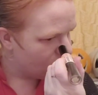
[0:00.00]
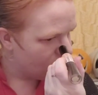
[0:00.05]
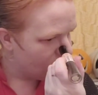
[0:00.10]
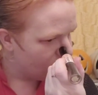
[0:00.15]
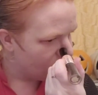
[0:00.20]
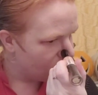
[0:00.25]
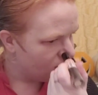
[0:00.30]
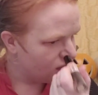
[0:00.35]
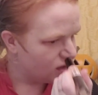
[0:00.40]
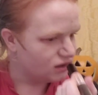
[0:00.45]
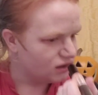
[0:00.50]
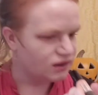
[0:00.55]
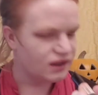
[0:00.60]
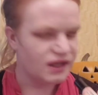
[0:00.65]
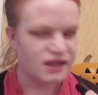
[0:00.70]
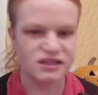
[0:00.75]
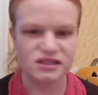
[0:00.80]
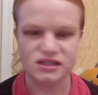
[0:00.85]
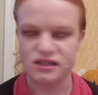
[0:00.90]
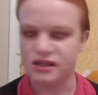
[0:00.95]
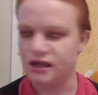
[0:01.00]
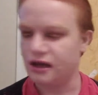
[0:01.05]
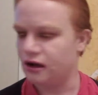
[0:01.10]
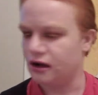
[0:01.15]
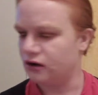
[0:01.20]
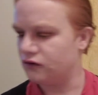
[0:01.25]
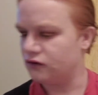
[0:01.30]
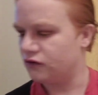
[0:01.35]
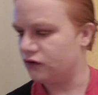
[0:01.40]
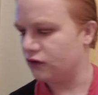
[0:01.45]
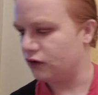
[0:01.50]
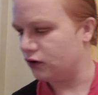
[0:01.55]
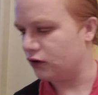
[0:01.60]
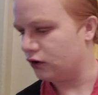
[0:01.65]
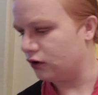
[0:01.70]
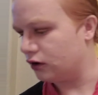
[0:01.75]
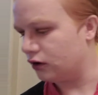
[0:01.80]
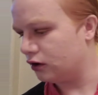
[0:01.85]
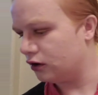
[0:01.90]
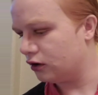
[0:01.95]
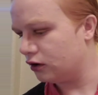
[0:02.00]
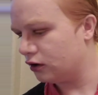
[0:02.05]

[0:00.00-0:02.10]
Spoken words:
kind of lays there for...